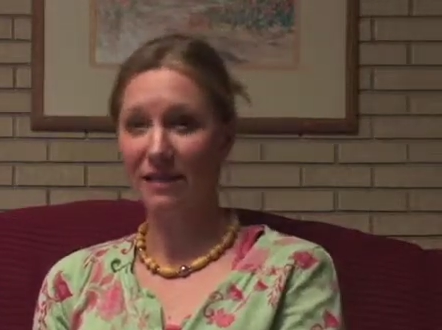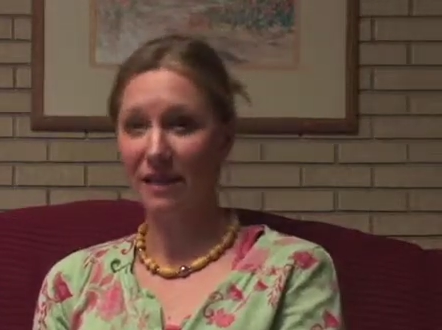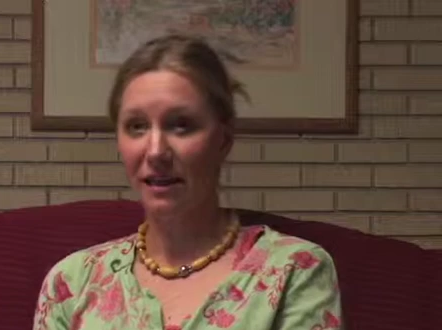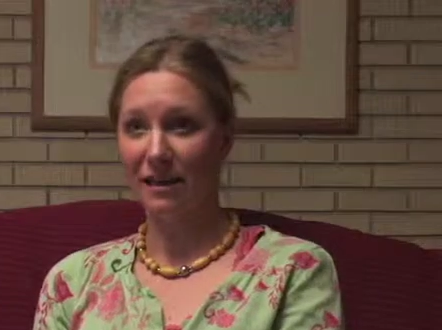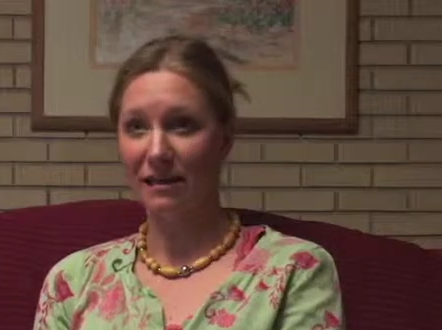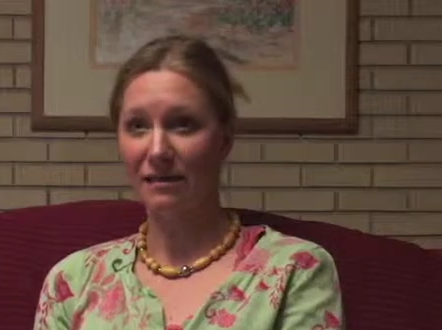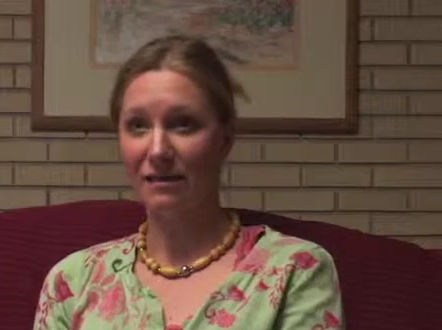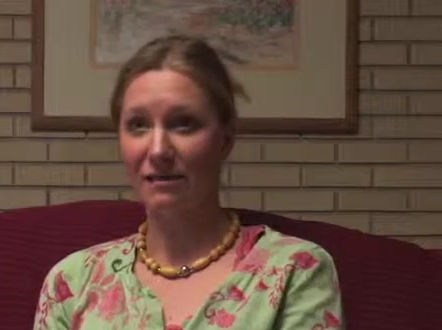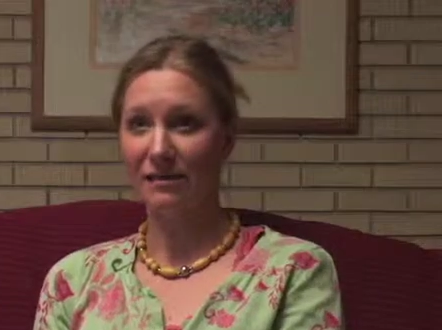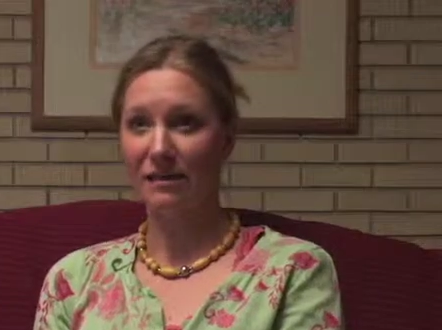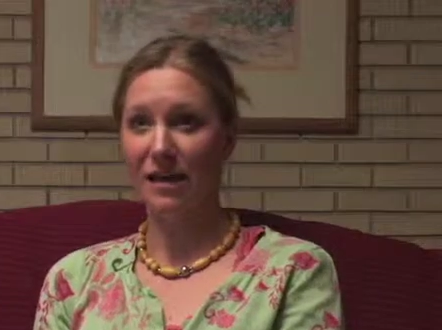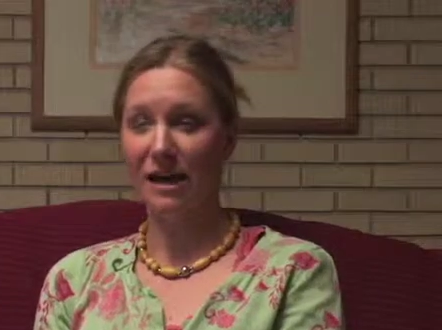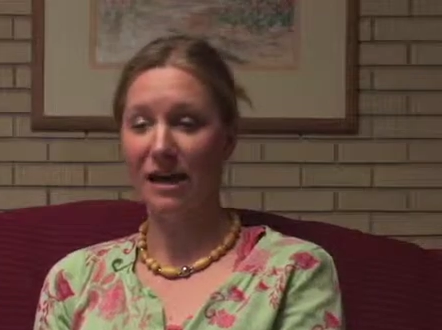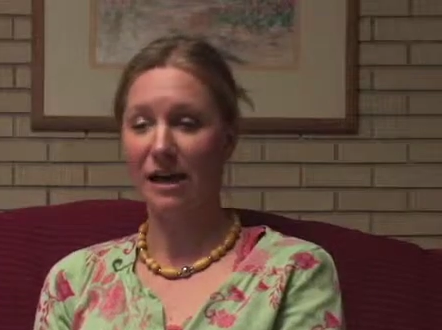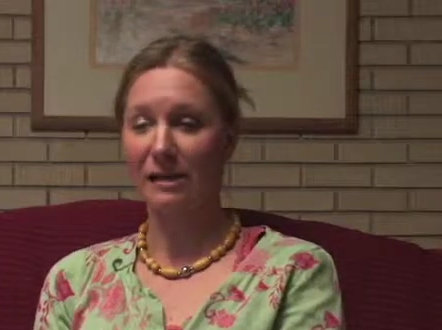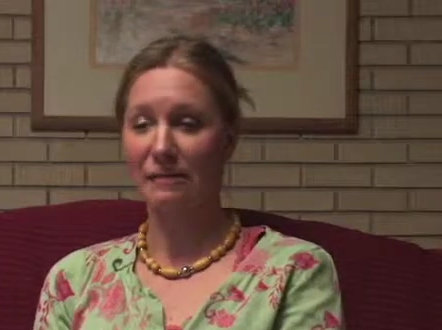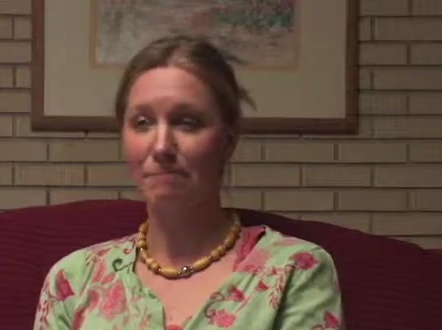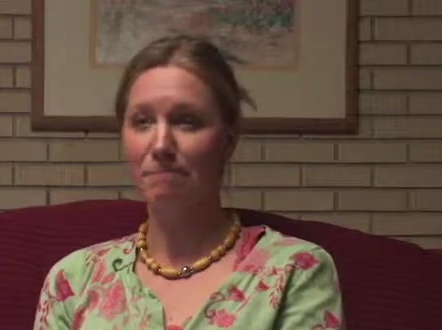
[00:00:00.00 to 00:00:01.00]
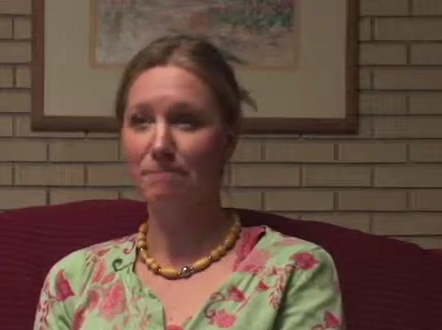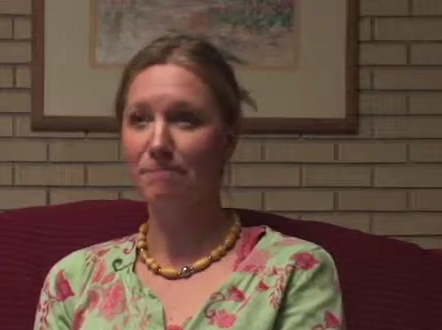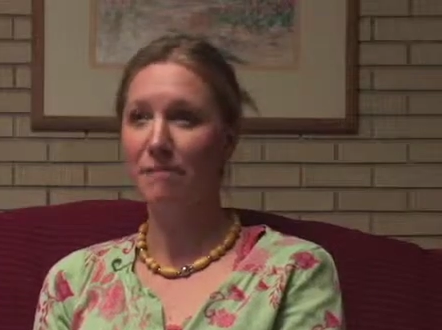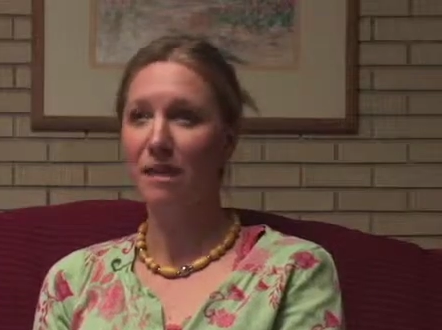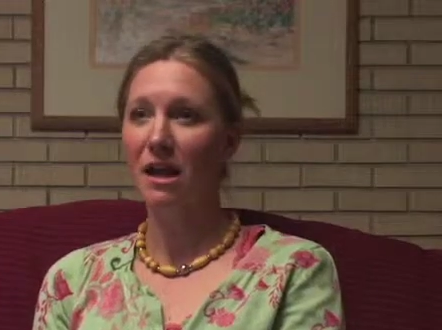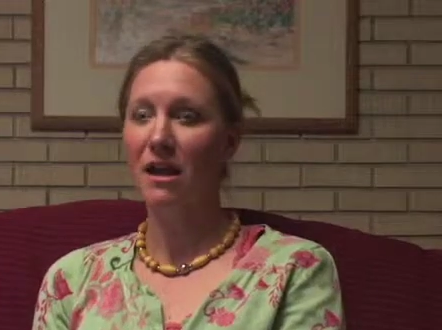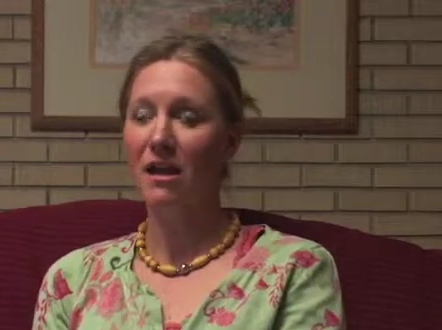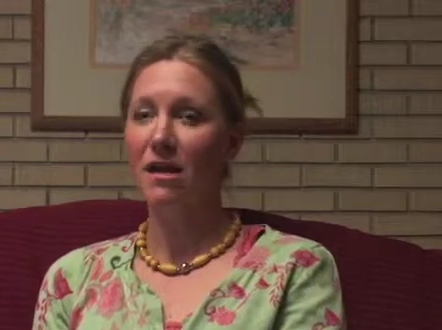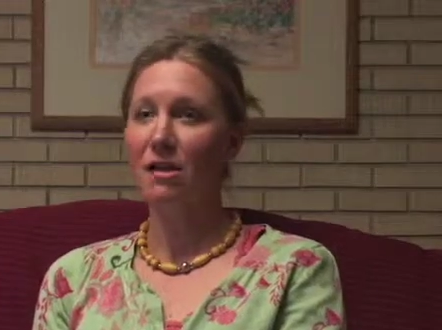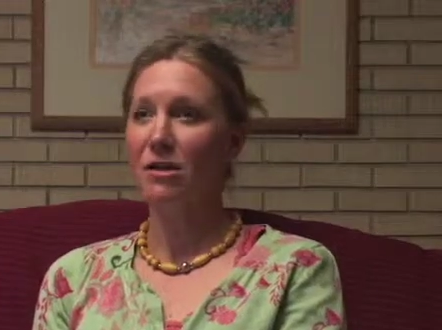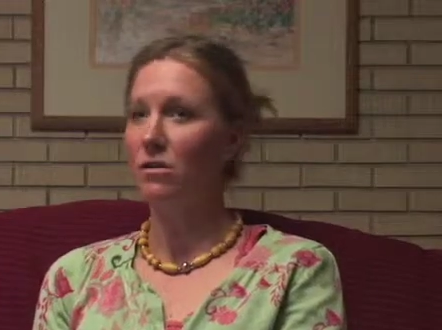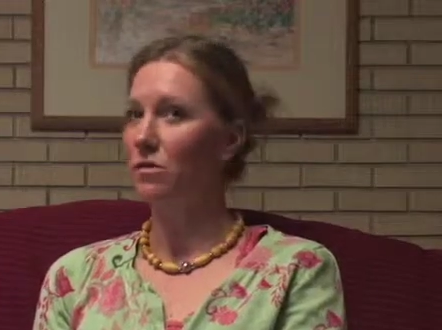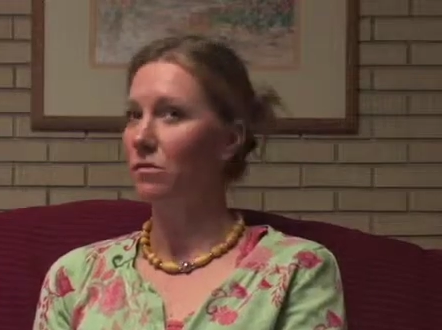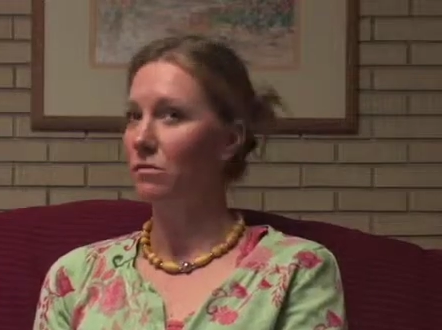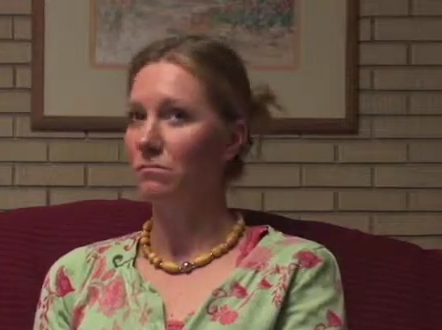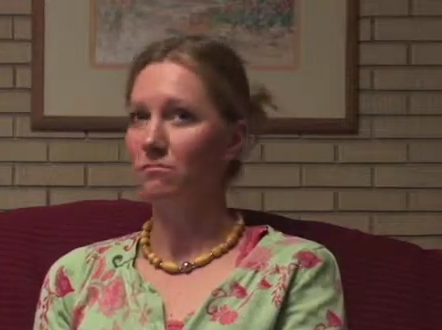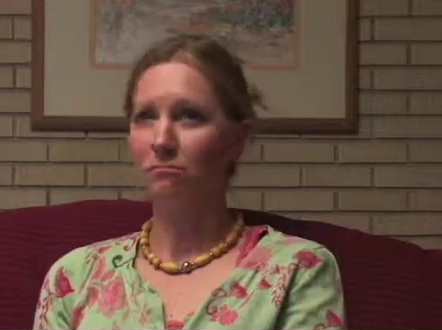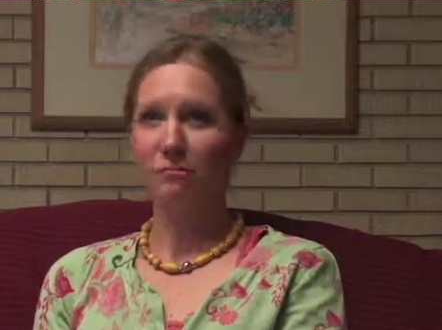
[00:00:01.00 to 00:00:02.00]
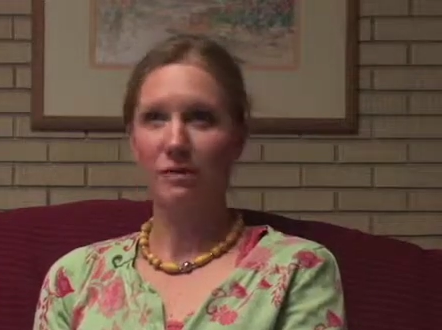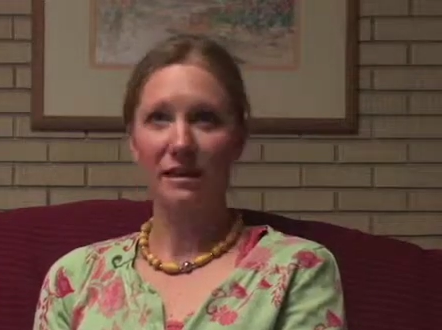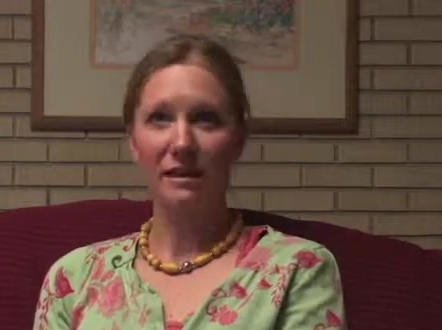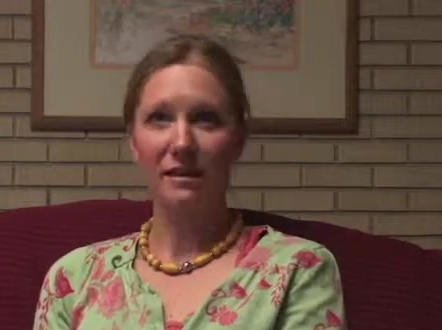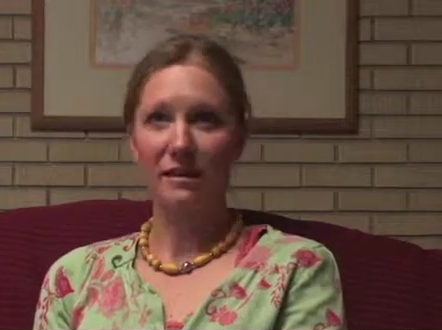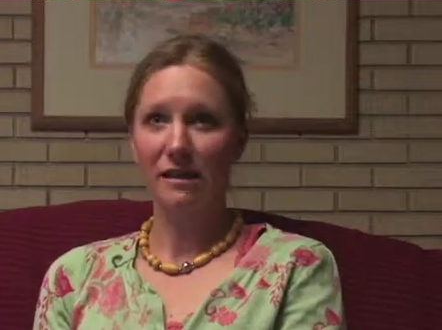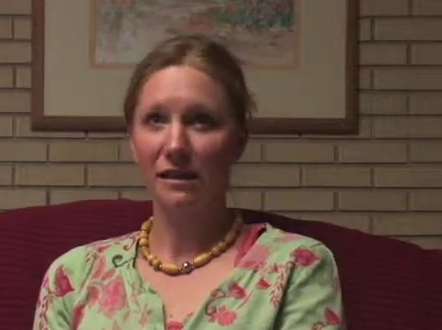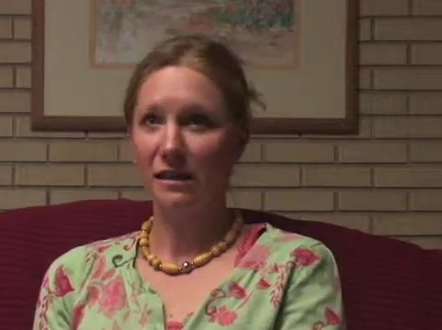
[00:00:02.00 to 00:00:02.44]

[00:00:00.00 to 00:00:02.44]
And we